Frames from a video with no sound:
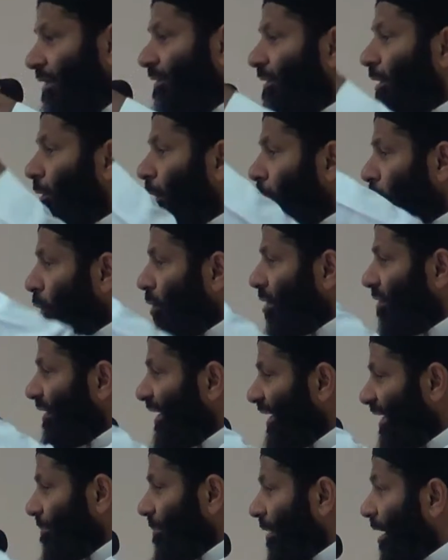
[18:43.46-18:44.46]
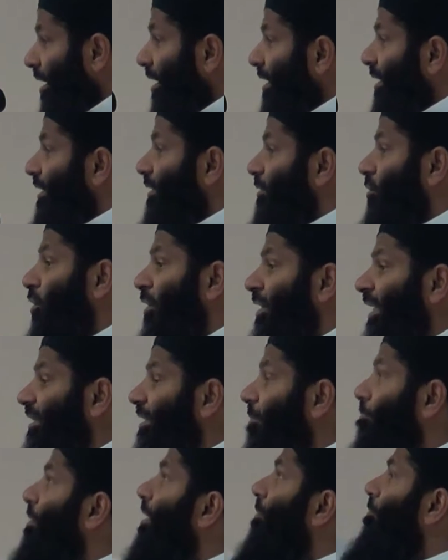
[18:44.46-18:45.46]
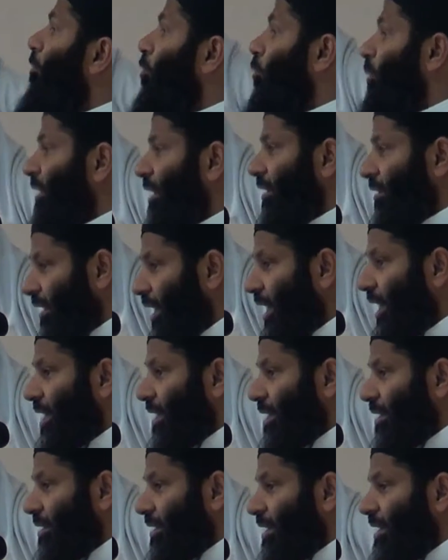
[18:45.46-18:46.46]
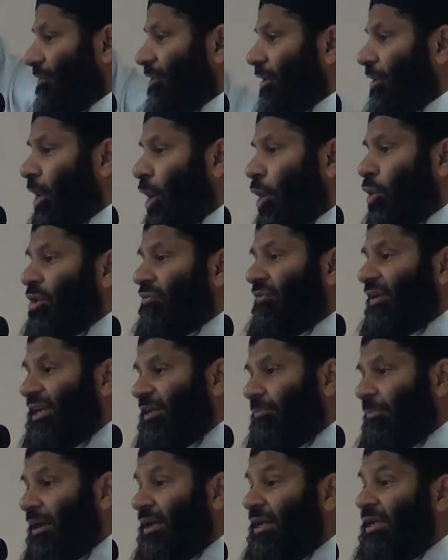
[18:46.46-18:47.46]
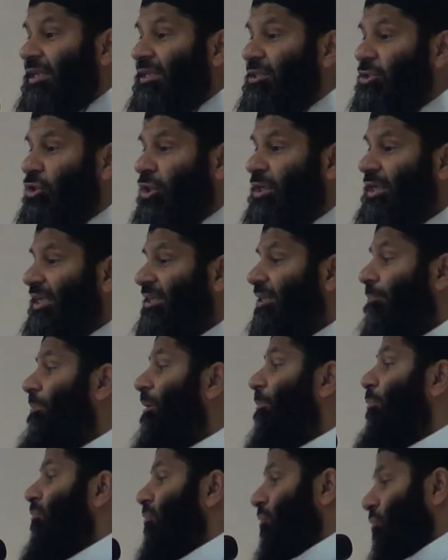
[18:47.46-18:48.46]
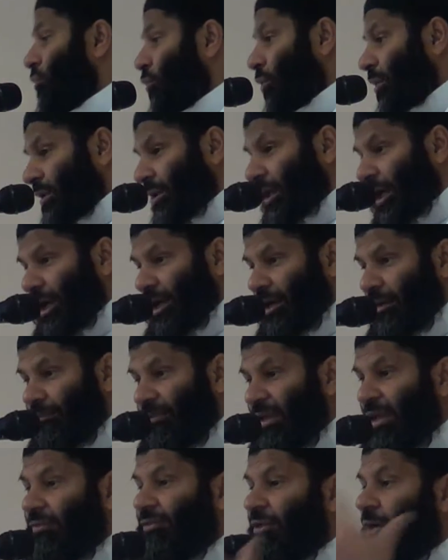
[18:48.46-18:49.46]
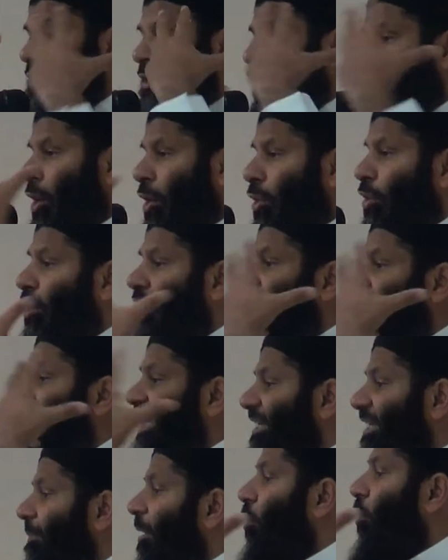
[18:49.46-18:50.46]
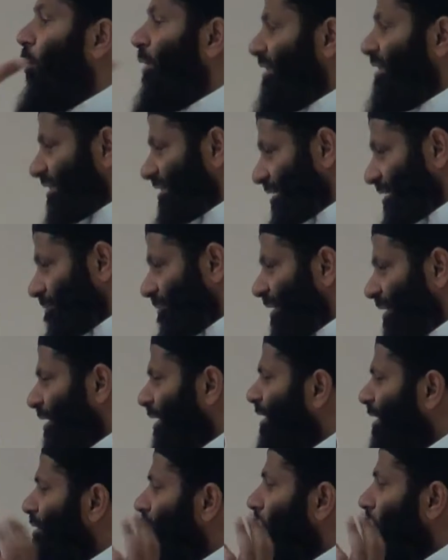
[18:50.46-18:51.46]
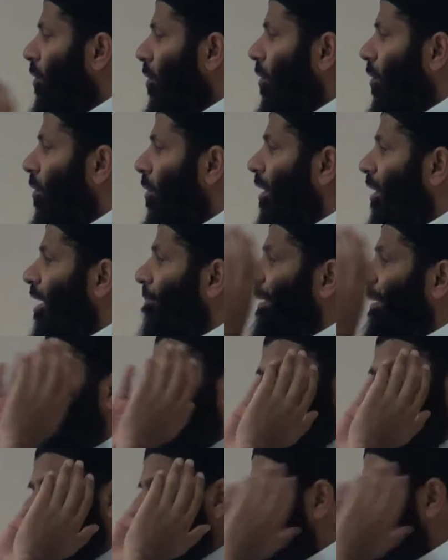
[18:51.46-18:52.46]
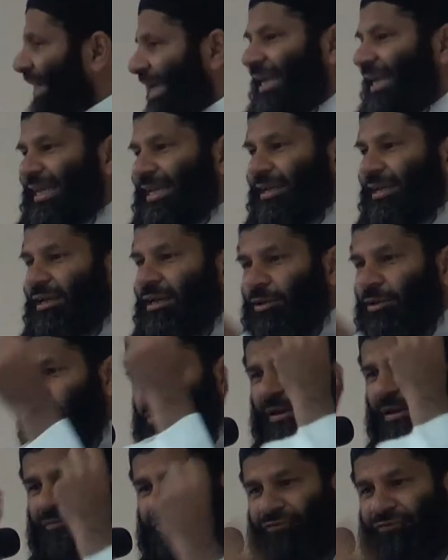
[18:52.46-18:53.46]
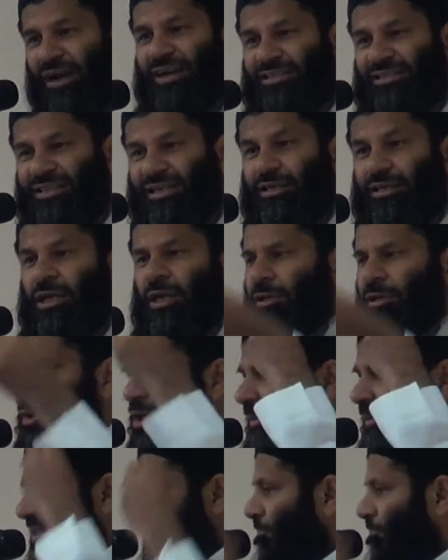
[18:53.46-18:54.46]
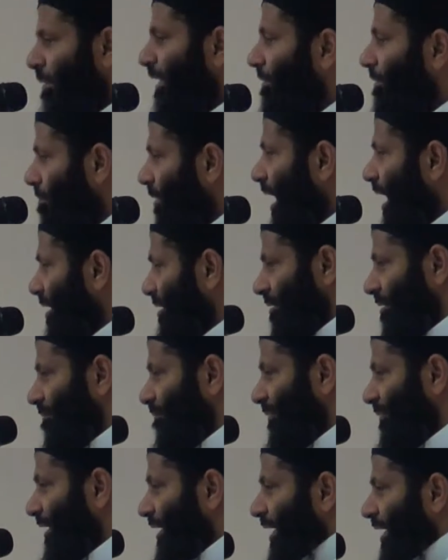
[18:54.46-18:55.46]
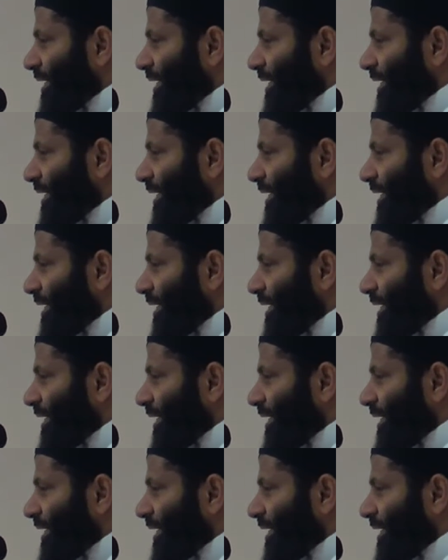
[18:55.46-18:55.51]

The goal of Hikmah is to connect the people with Allah. The goal of Hikmah is to connect the people with Rasulullah. The goal of the Hikmah wisdom is all about, not about killing, not about fighting, not about spilling blood.